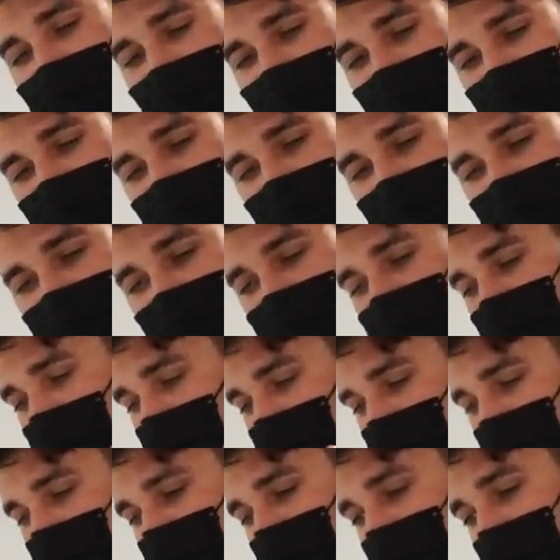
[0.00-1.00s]
app
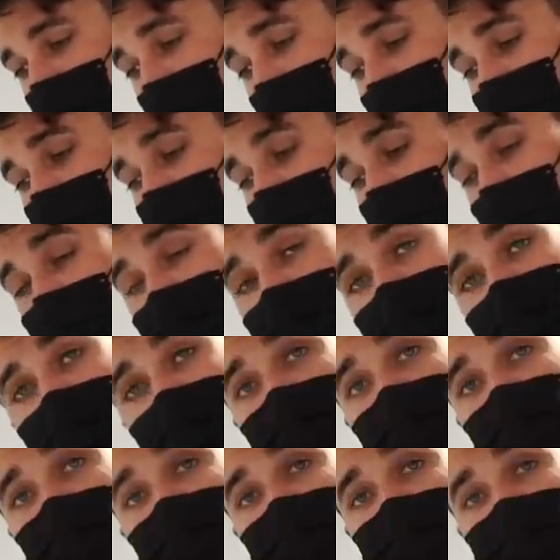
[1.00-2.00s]
as under
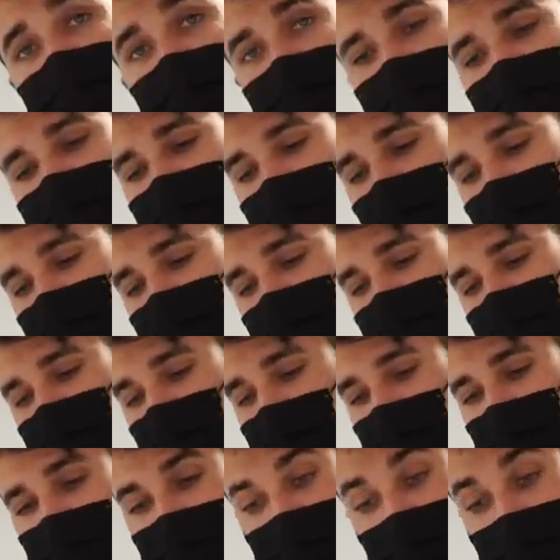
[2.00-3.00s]
motion sensor
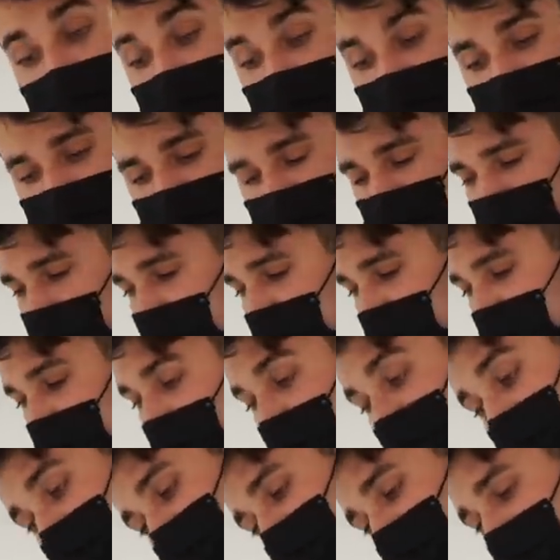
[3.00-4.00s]
and paired
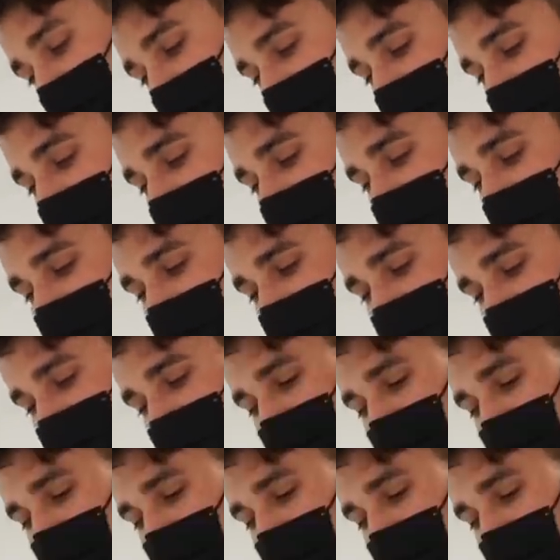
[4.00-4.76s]
it and assigned it to this